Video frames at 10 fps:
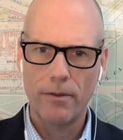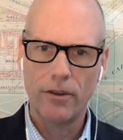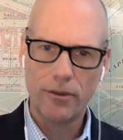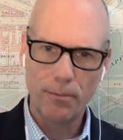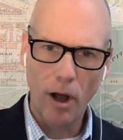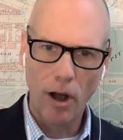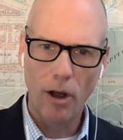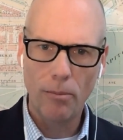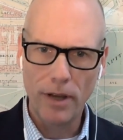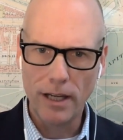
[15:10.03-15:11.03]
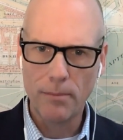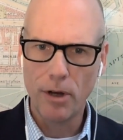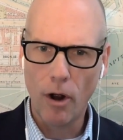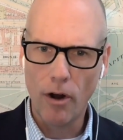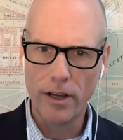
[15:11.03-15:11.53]
the small, medium,
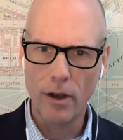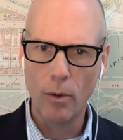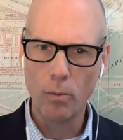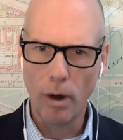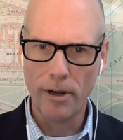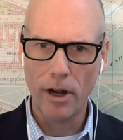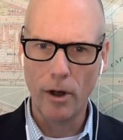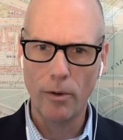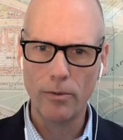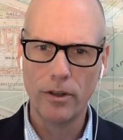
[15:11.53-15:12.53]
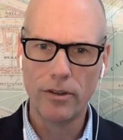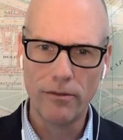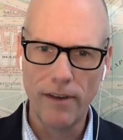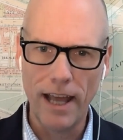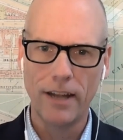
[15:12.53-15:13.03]
minority owned, woman owned,
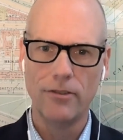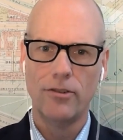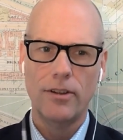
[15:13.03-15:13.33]
disadvantaged,